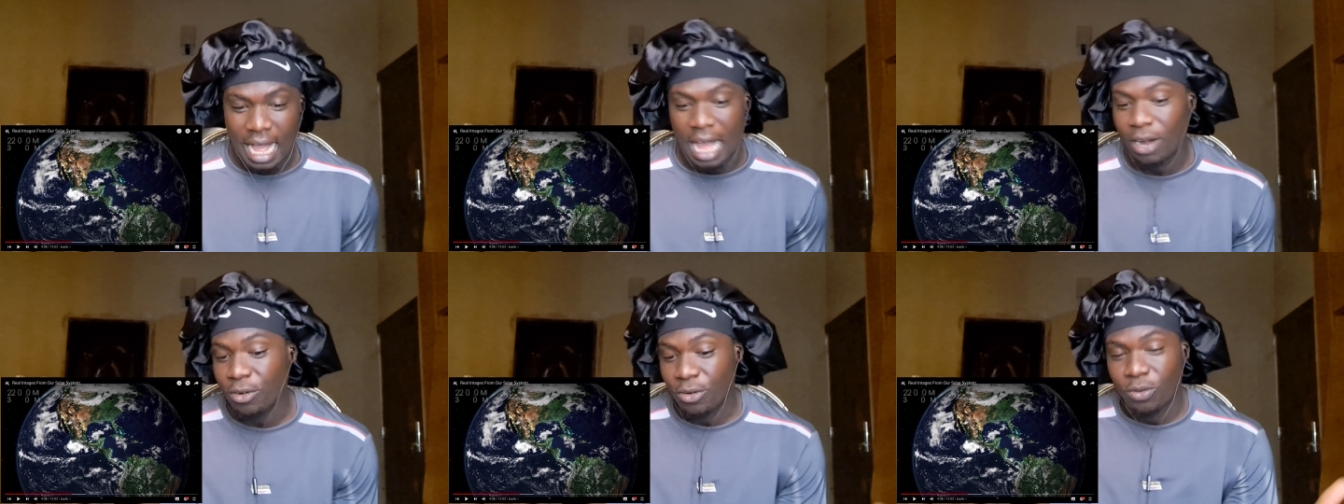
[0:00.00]

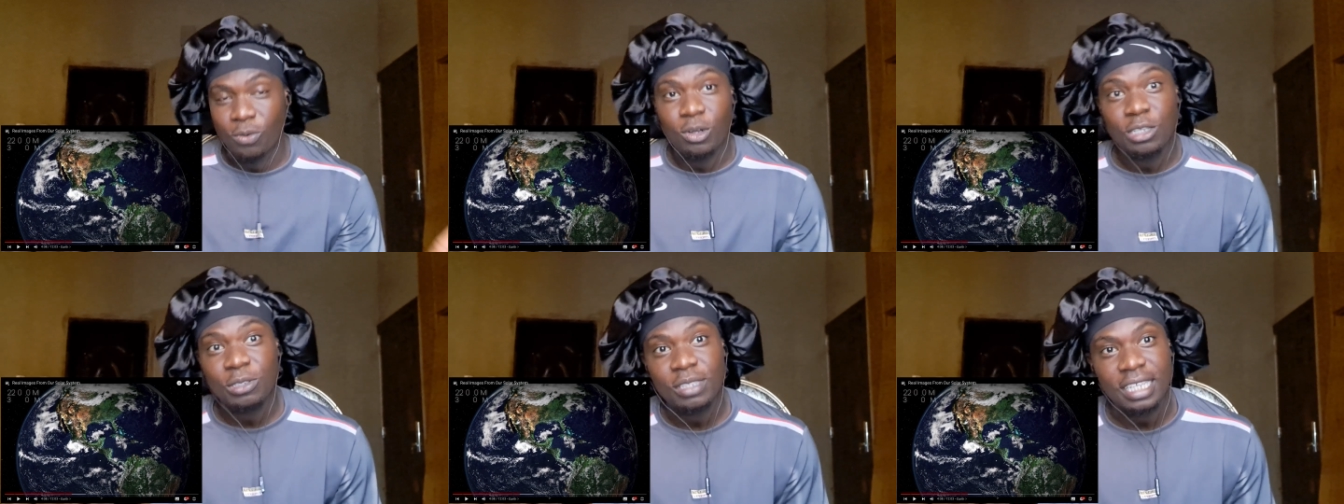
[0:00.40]
I don't know.
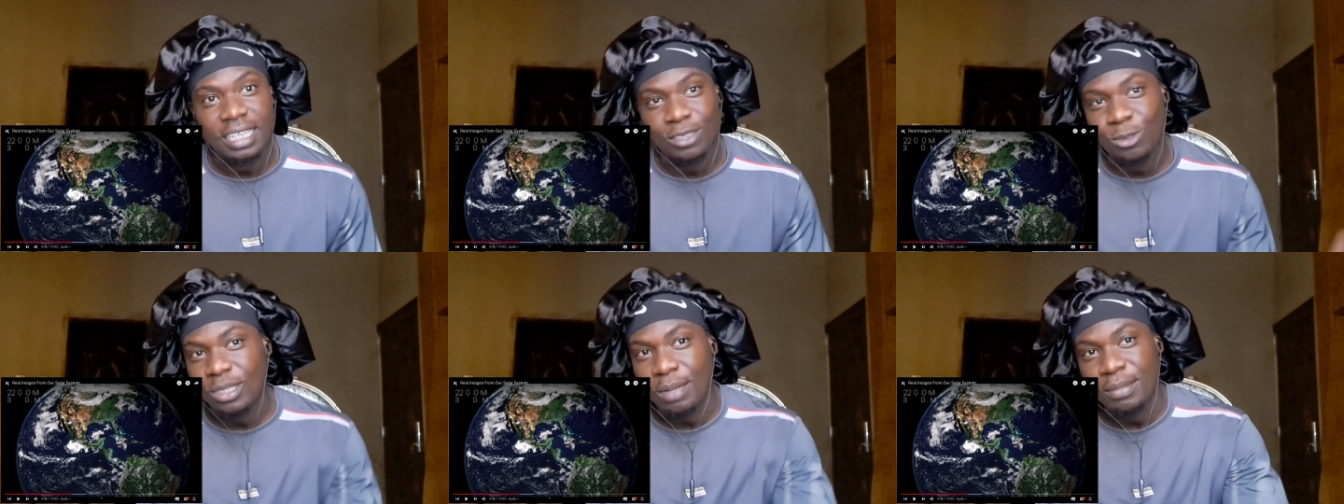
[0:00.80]
What do you
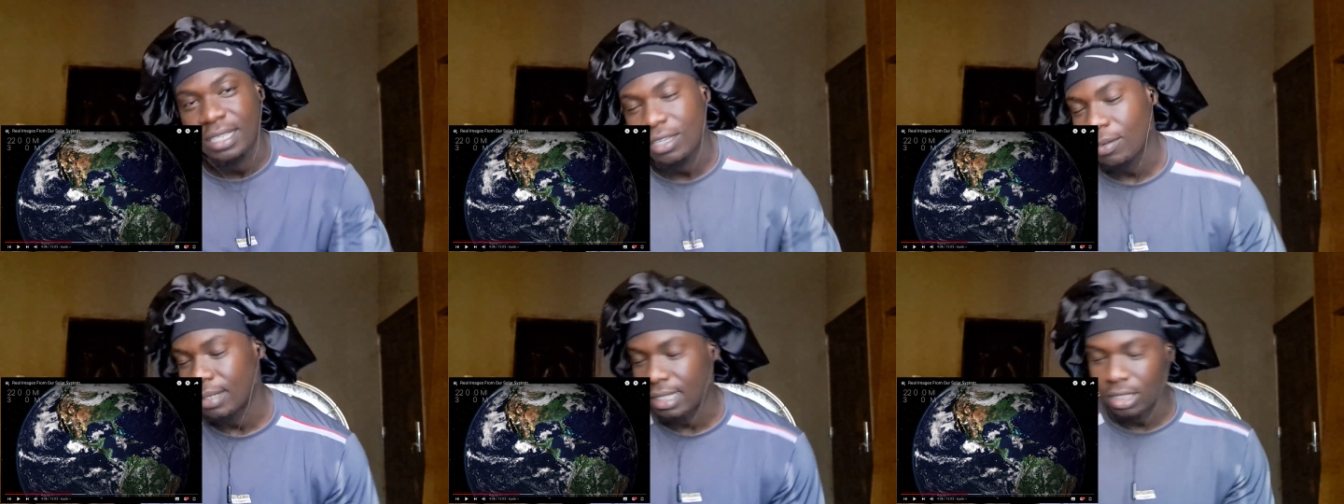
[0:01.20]
think? Do tell me in
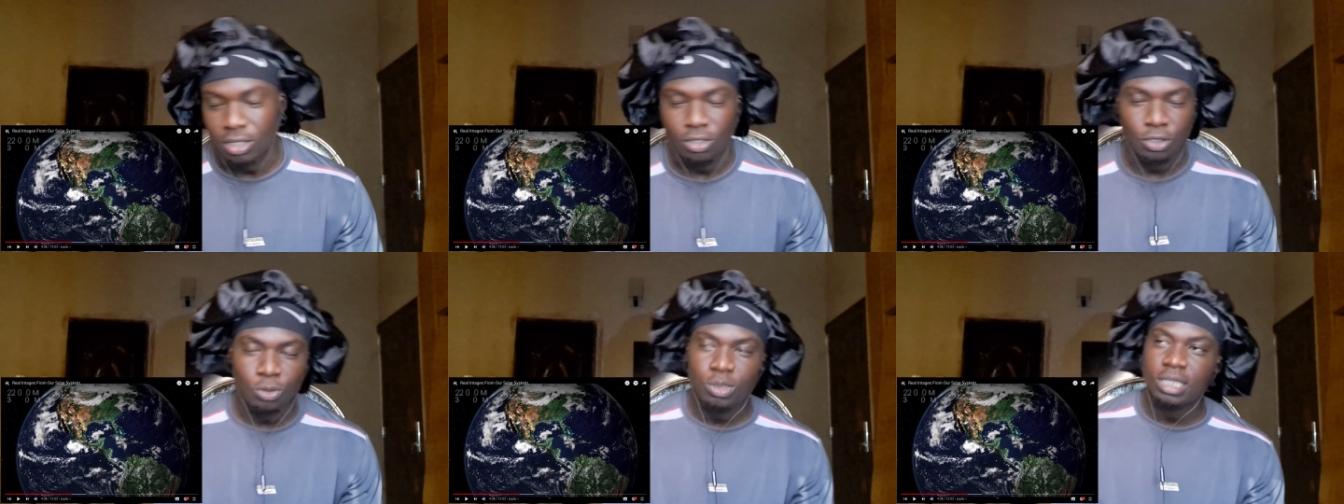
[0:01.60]
the comment
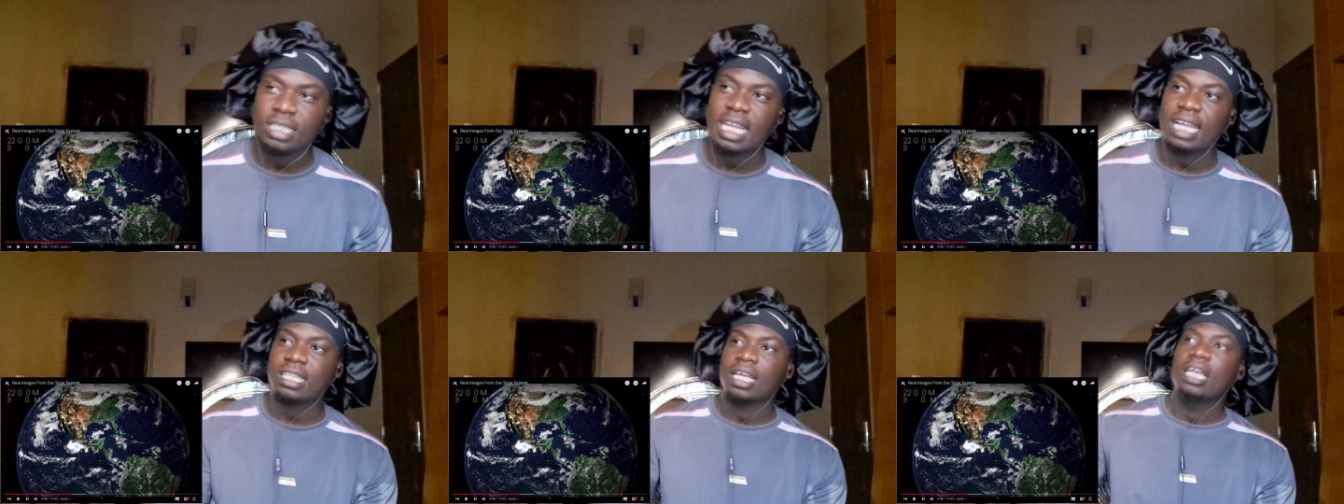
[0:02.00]
section. Do you
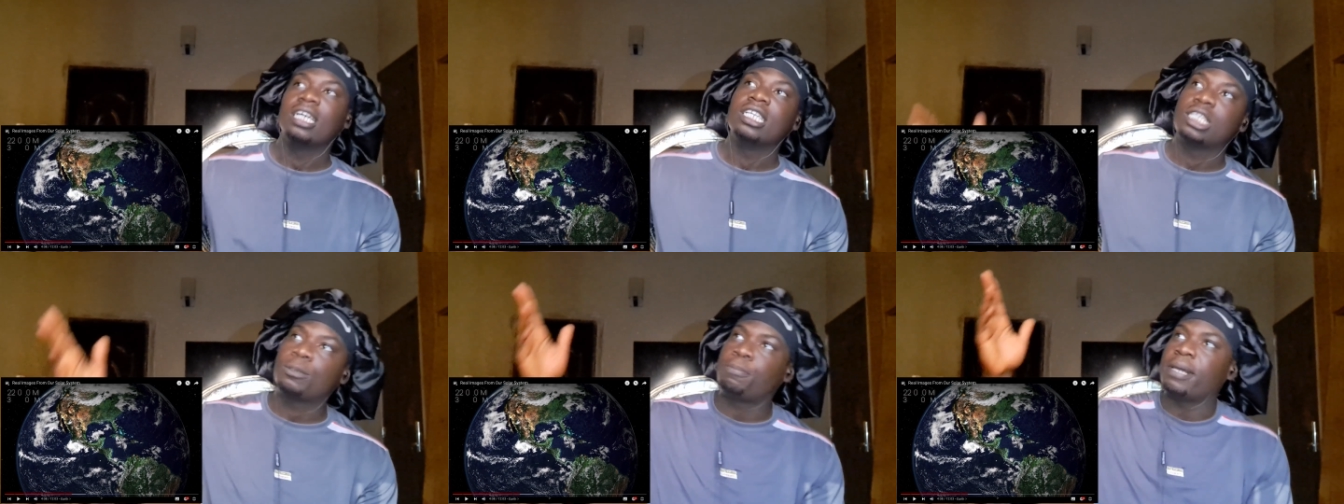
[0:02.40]
think that
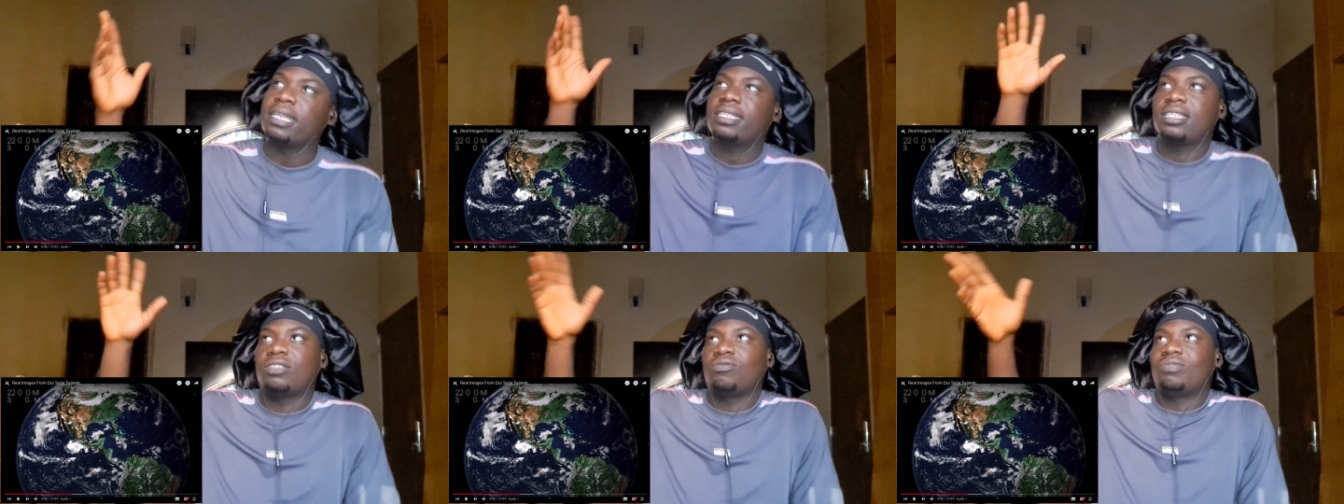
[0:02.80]

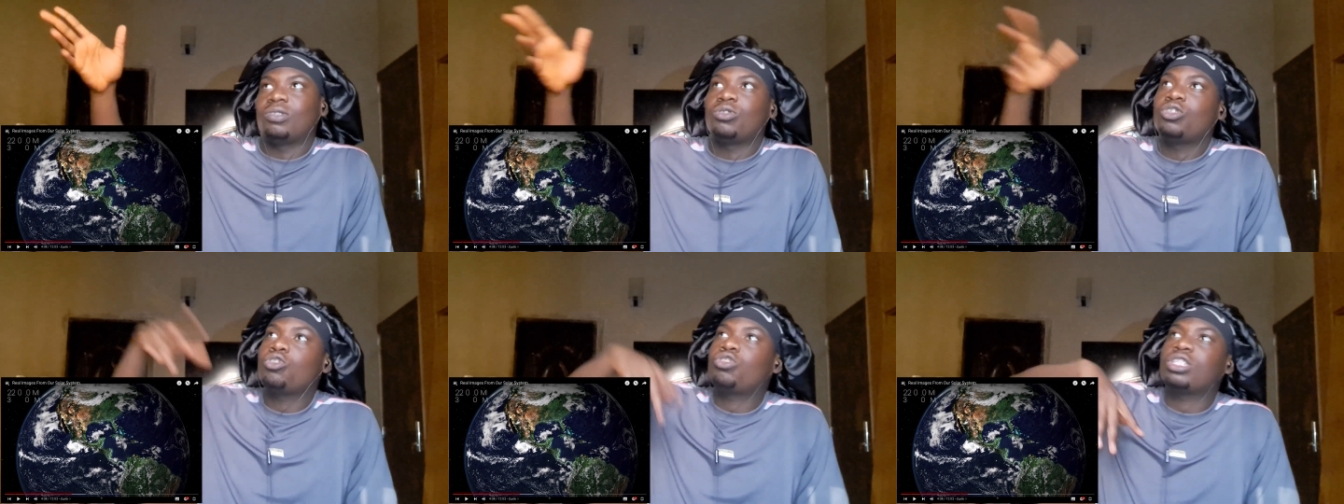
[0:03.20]
space is
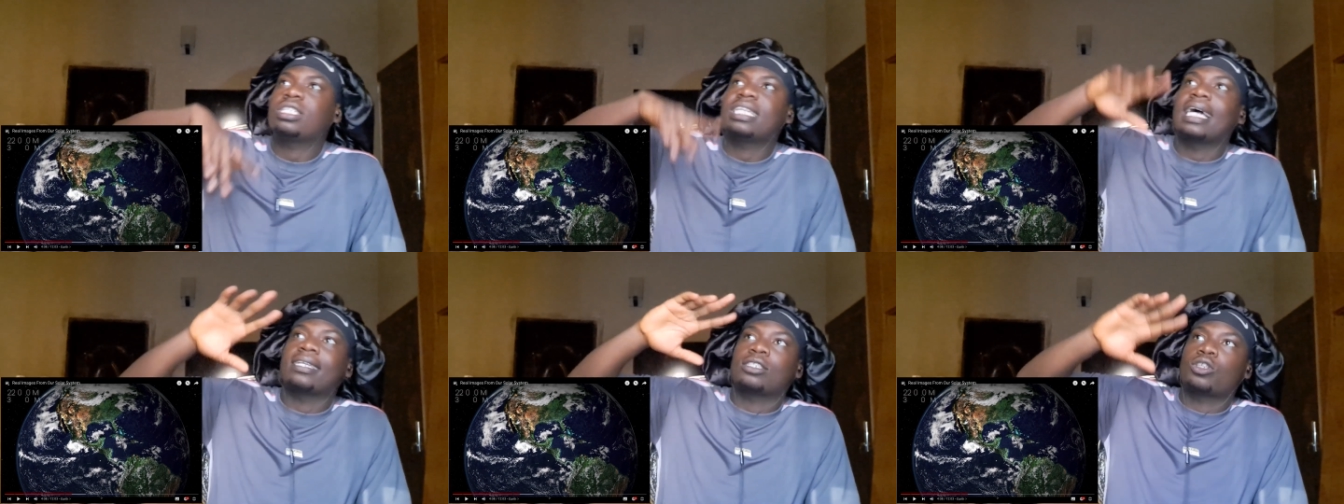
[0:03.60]
real? Do you
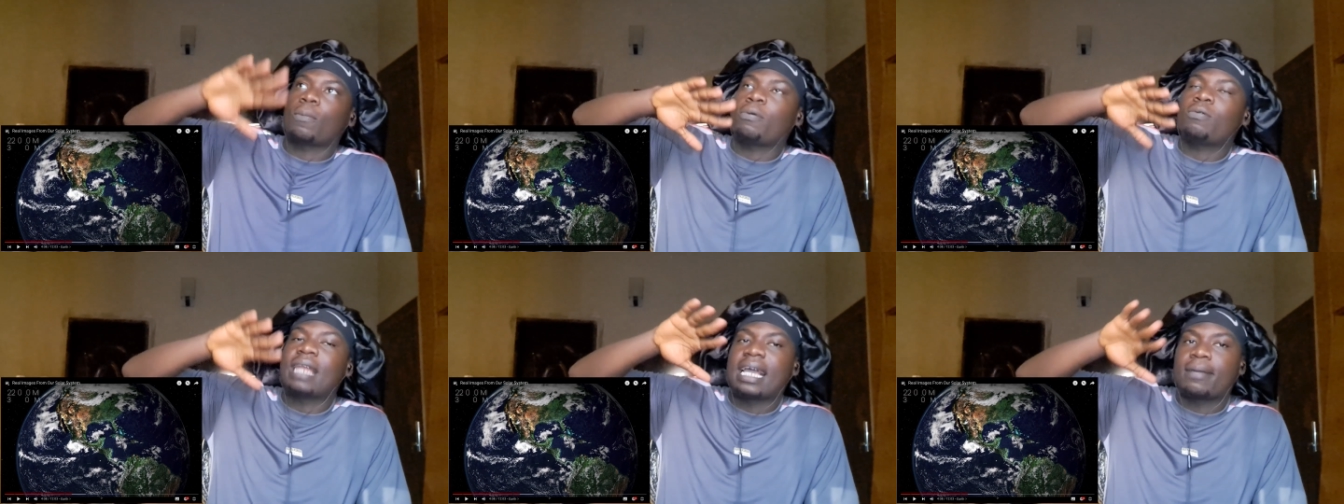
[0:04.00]
think that
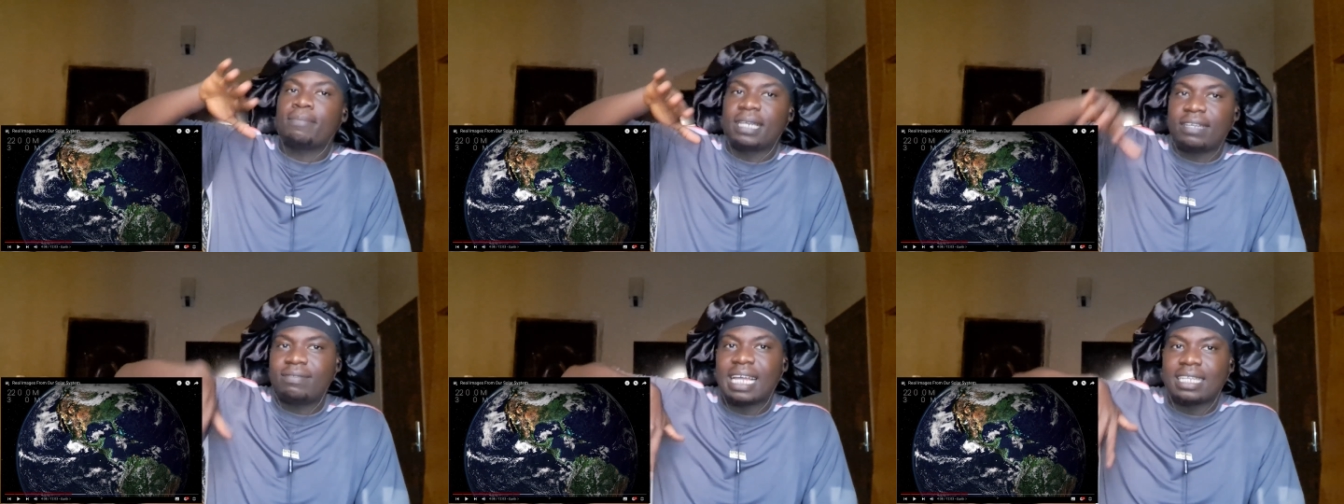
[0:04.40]
some people
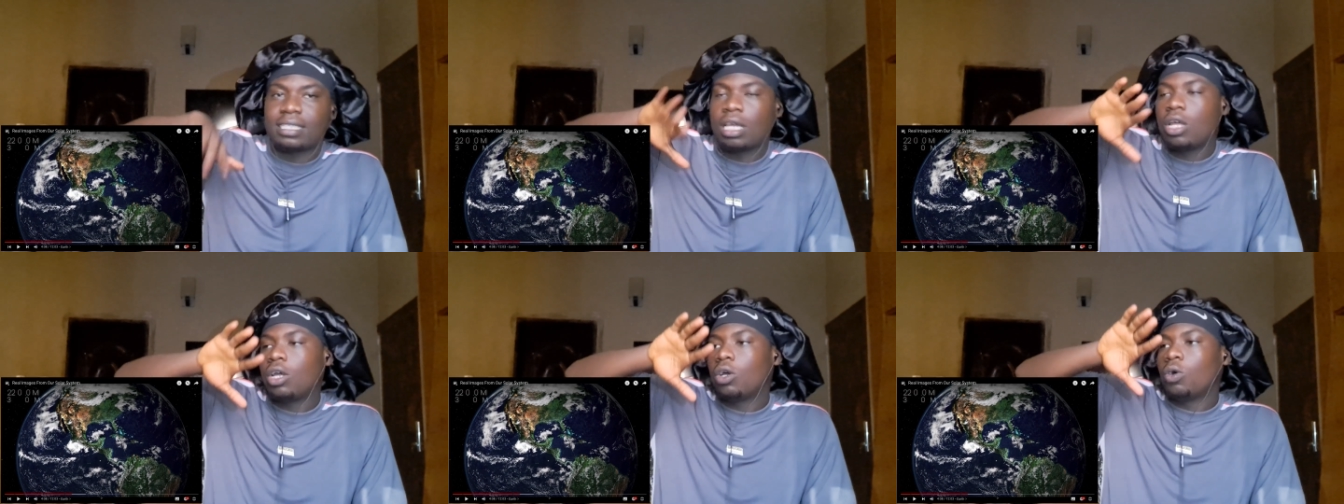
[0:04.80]
believe
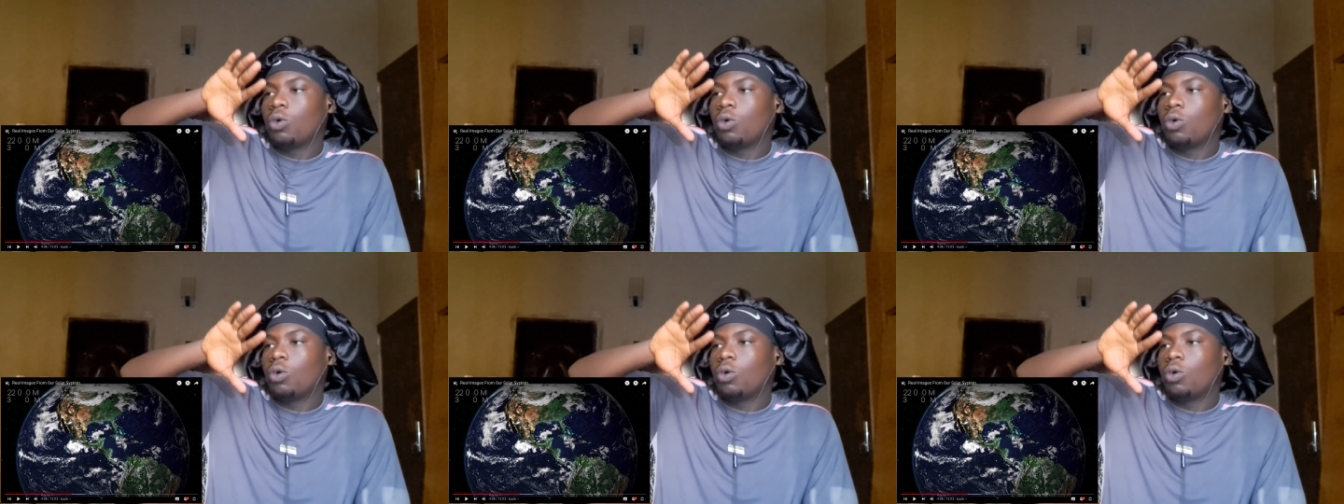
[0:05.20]
that